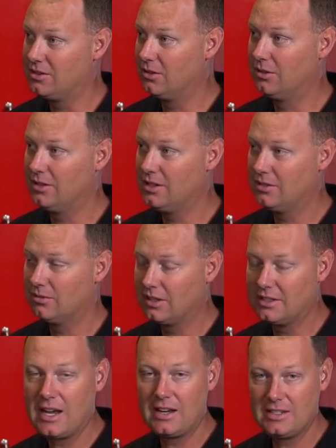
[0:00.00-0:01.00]
So I'm
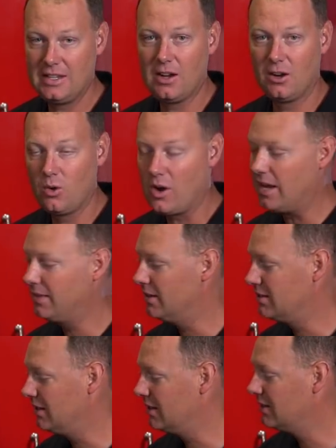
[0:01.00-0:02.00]
excited to see how quiet
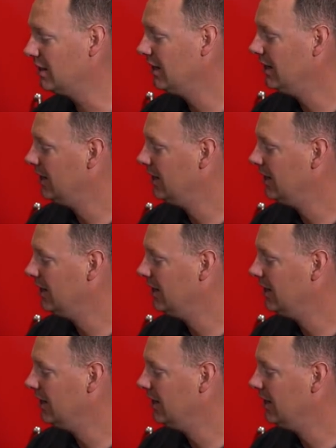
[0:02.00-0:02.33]
this is.